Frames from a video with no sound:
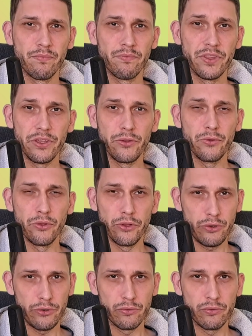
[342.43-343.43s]
then you
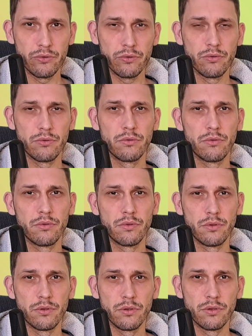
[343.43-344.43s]
know
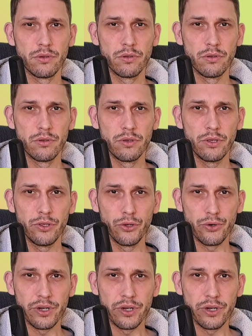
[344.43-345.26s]
you're